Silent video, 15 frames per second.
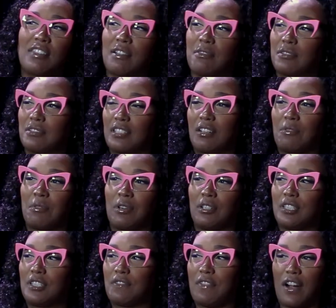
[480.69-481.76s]
the
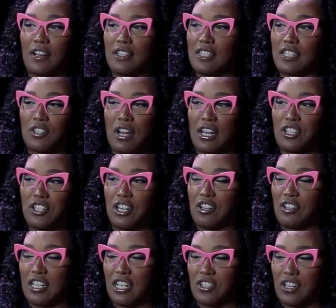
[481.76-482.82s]
world's first
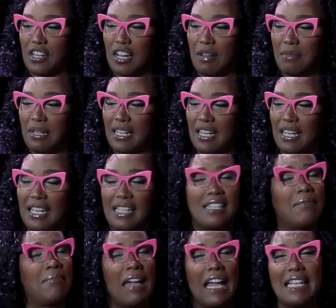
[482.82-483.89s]
transgender district, I mean, it's
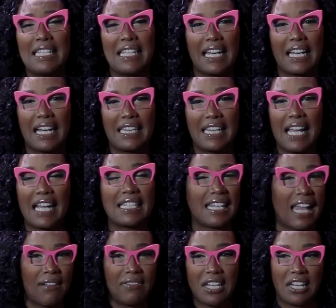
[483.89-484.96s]
amazing. I think it's
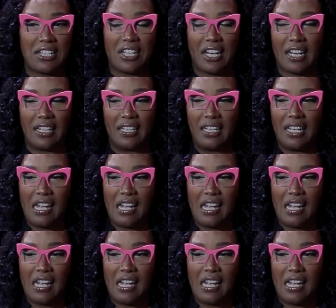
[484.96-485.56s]
life-changing.